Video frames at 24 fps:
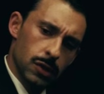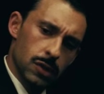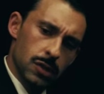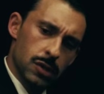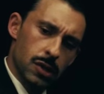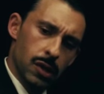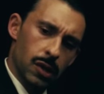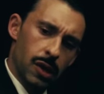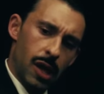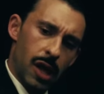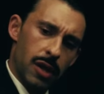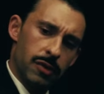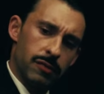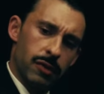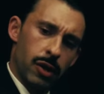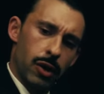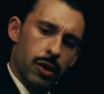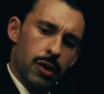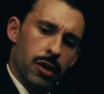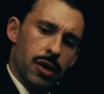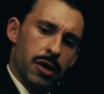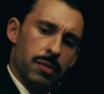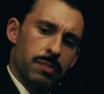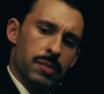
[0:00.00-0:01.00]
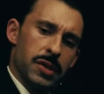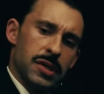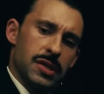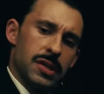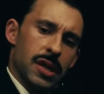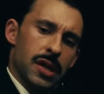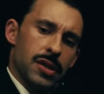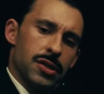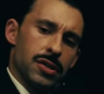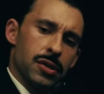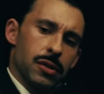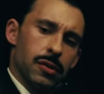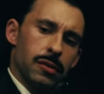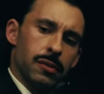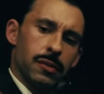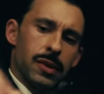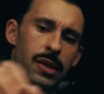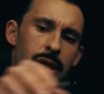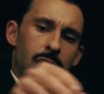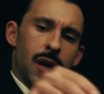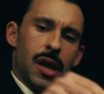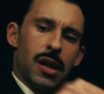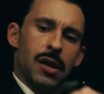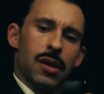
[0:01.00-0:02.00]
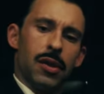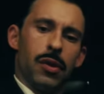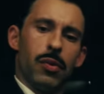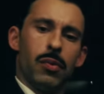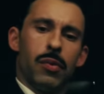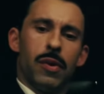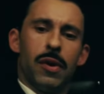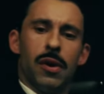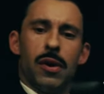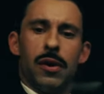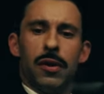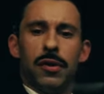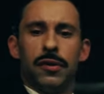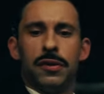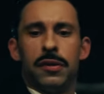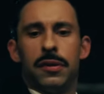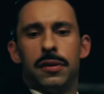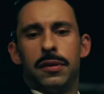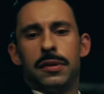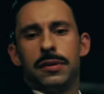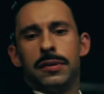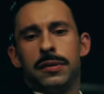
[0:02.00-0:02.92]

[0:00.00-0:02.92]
There's a lot of earning potential with the end of the world.